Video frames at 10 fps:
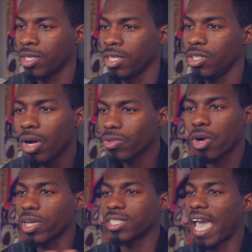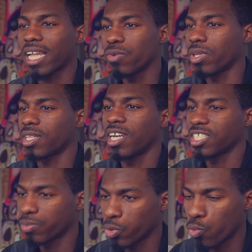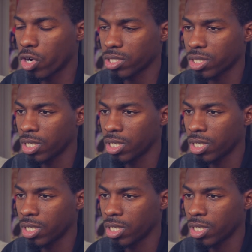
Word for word: You don't know exactly what the customer wants.